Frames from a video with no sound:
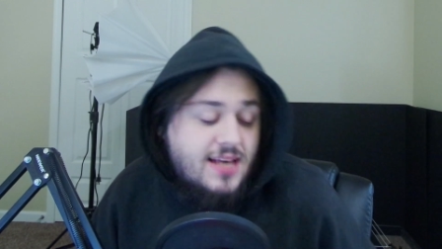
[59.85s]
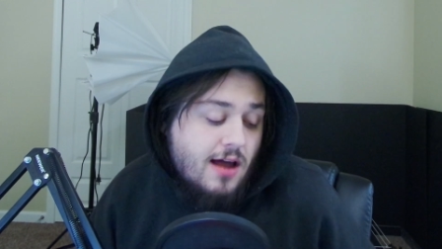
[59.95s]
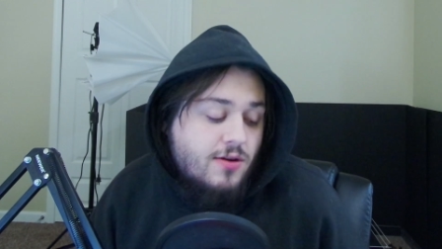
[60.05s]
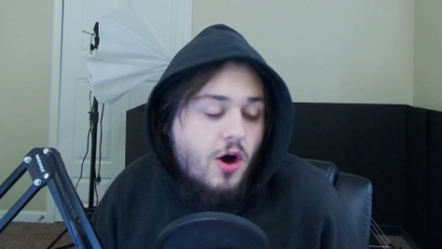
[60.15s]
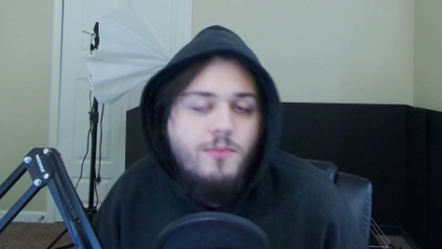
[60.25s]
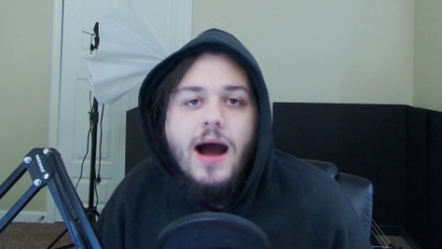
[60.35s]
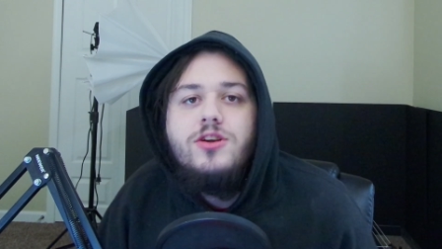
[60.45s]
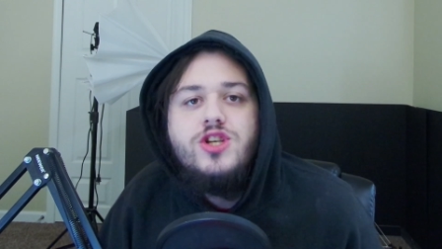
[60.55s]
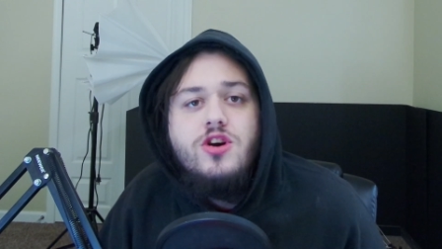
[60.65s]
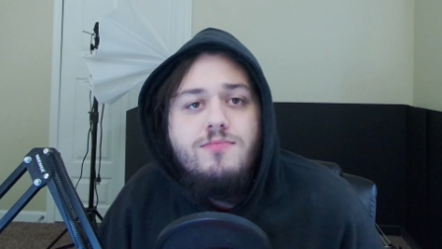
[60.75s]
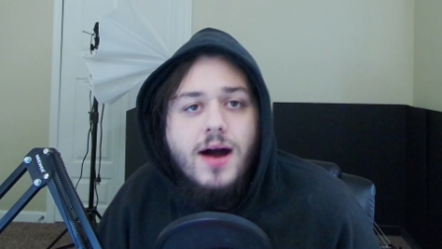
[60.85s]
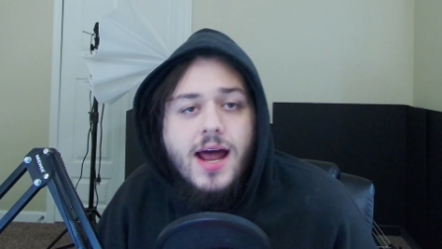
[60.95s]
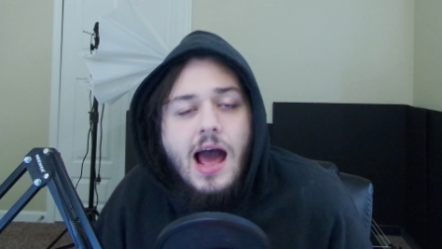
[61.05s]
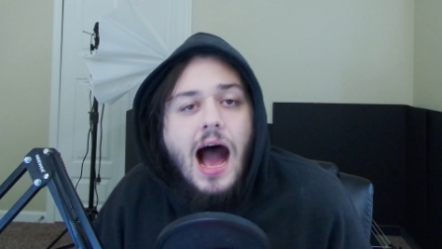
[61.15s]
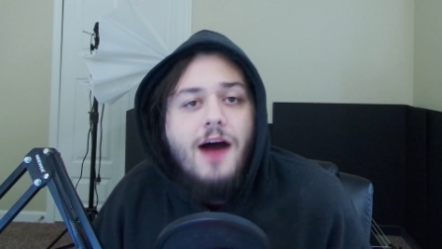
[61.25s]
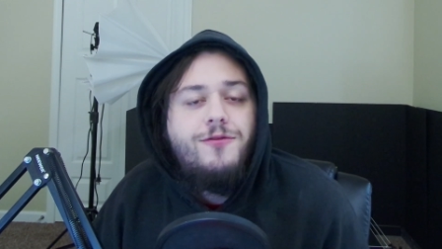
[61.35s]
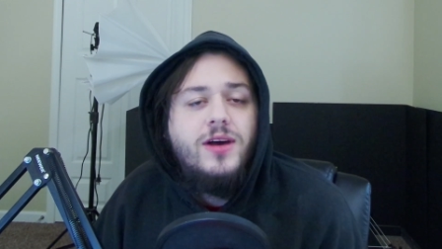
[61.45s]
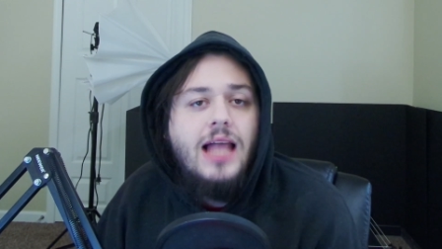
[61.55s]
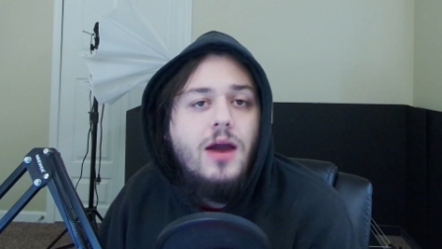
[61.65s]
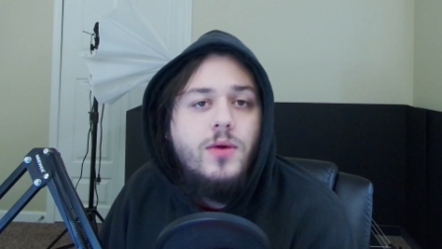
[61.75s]
I don't know about you, but I feel
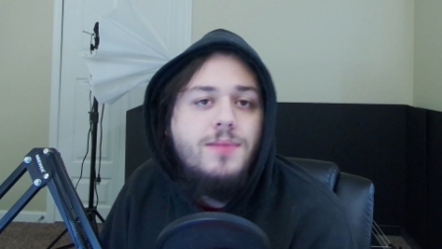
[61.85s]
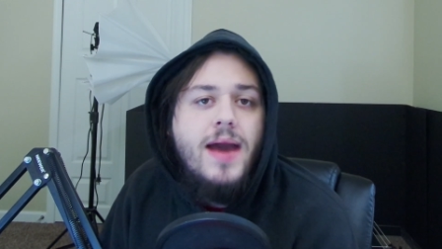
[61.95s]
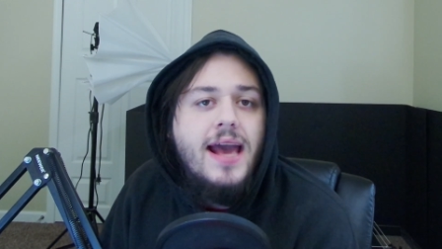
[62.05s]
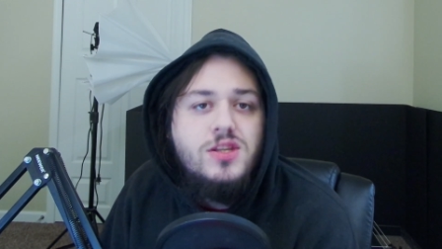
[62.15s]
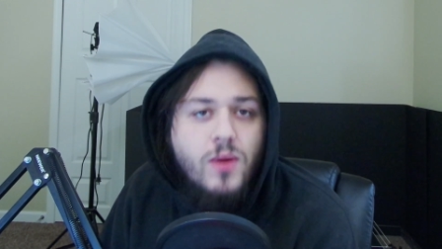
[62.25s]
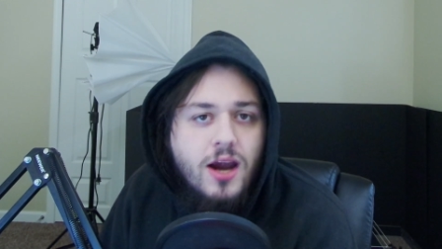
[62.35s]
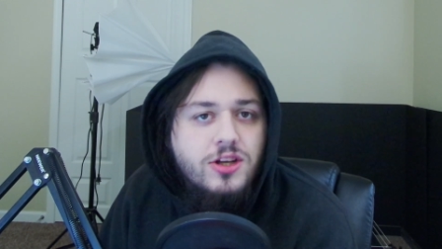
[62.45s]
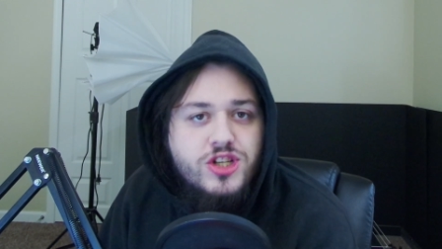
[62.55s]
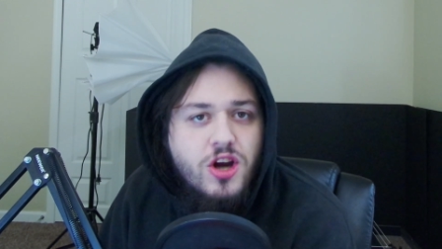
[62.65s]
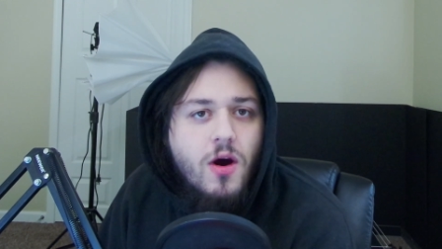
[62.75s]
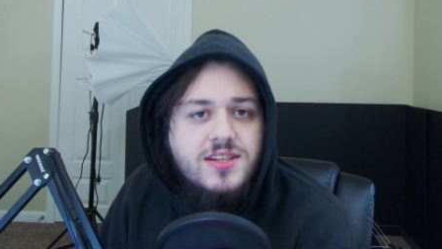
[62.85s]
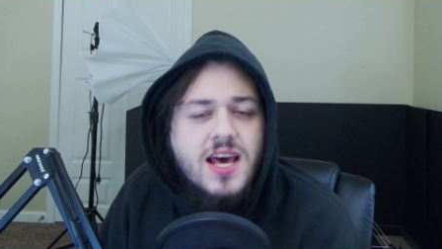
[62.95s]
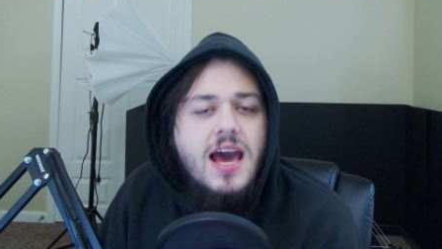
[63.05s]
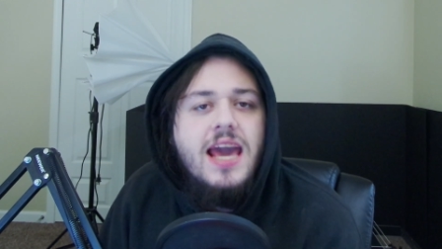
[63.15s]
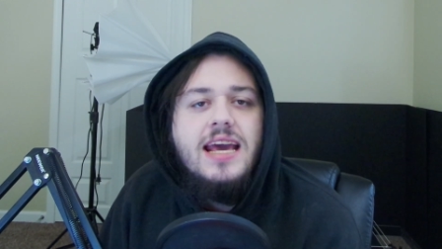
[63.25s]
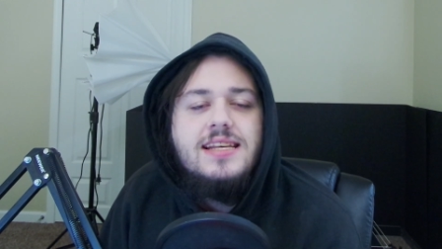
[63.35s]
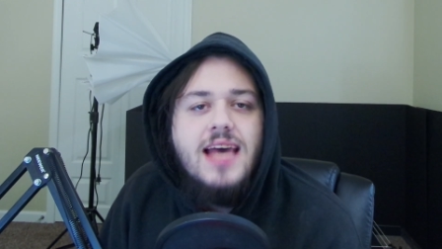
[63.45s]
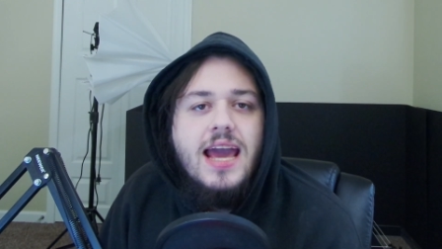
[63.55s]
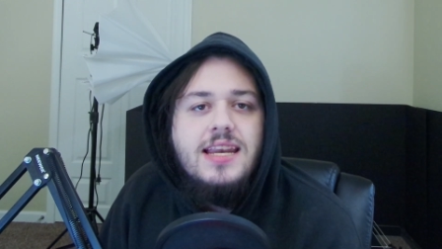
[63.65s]
like when the man's wearing the shorts, he is a